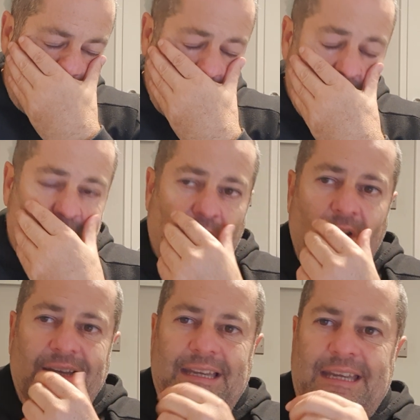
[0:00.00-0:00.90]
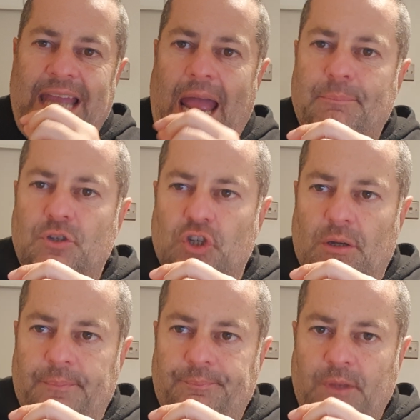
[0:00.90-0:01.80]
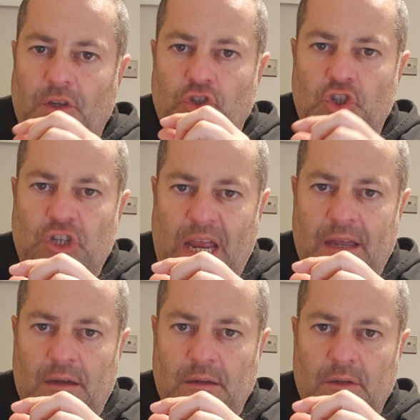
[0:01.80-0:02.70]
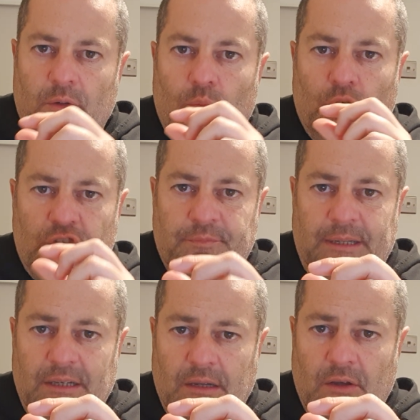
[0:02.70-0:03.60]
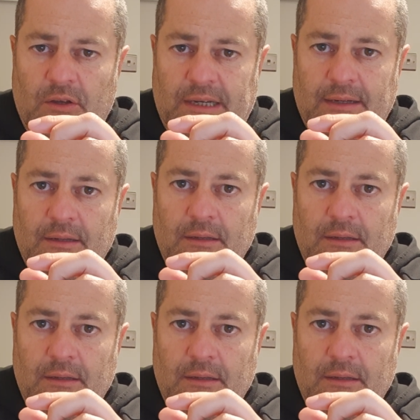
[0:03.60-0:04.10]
to finally capture and share what you've been learning.